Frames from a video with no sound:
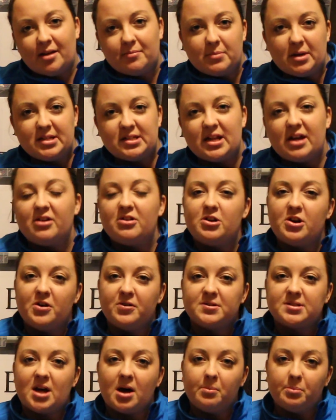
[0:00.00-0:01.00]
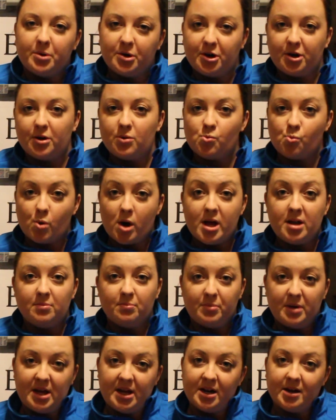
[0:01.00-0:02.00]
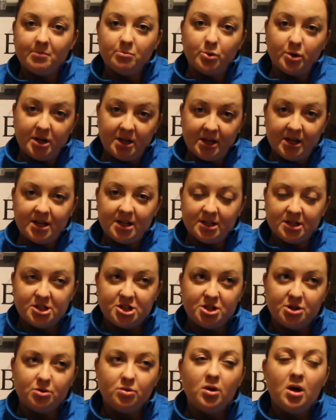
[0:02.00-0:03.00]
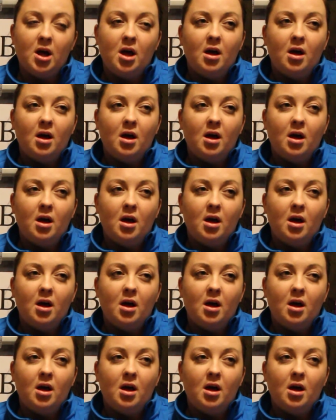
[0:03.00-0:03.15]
in my seller notes, I'll put what bin I'm putting it into.